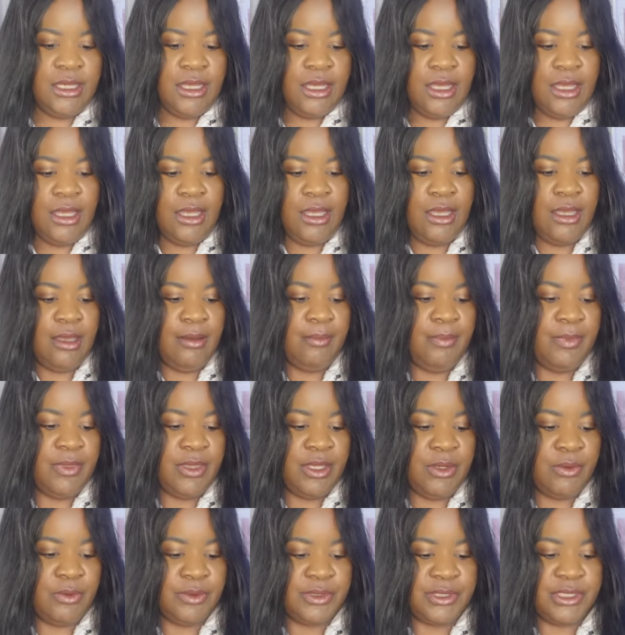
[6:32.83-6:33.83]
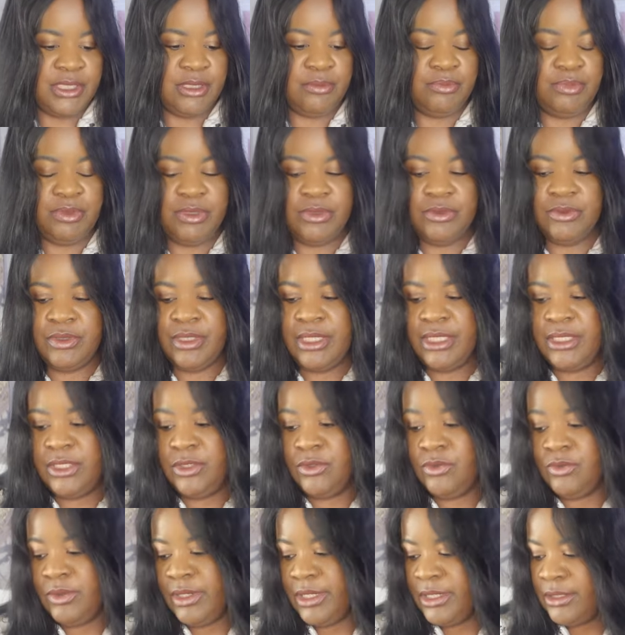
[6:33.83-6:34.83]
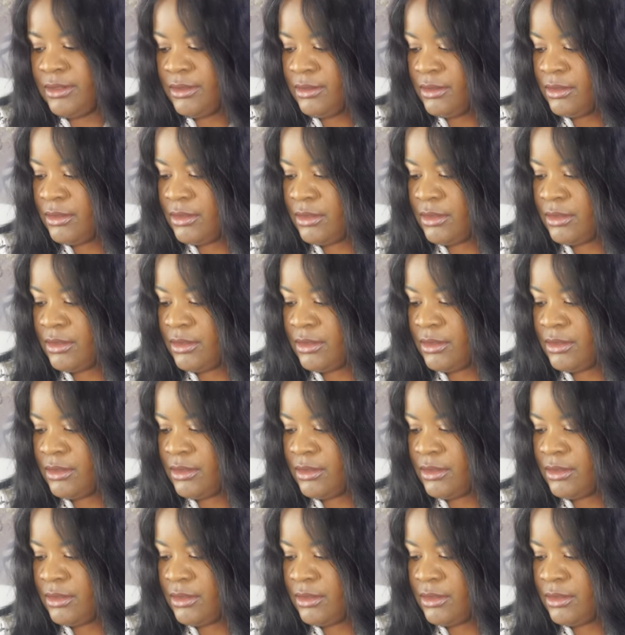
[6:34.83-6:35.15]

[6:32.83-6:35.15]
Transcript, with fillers: um, they will ship you a new one